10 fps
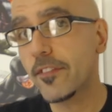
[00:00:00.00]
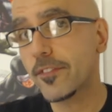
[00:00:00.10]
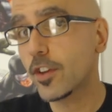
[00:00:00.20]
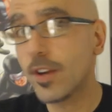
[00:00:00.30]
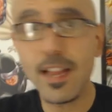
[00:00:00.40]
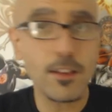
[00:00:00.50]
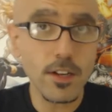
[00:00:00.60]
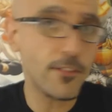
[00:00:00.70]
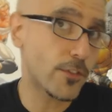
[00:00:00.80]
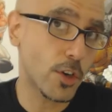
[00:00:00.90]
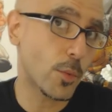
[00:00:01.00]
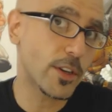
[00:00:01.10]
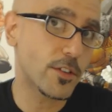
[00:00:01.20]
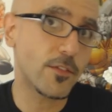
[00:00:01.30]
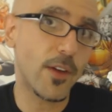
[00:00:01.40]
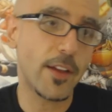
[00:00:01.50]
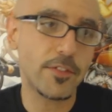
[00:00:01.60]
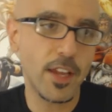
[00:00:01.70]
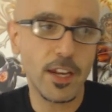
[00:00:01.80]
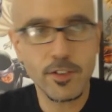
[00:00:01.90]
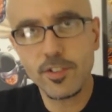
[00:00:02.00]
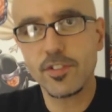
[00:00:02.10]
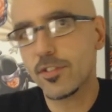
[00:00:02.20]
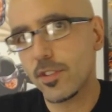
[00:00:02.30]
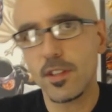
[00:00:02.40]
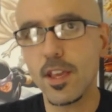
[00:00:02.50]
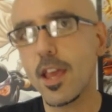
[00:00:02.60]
If you're not looking for an original five set and you're just